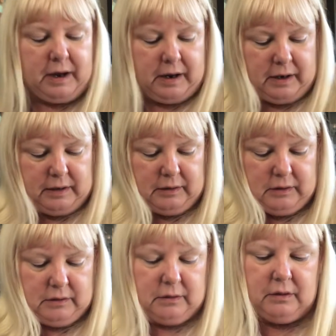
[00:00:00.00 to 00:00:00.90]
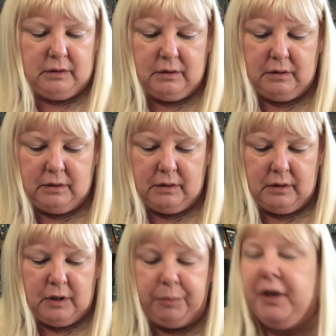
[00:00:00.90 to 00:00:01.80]
It,
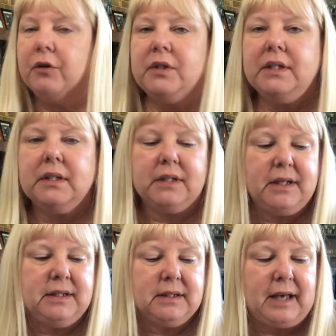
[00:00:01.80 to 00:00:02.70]
it appears these laces,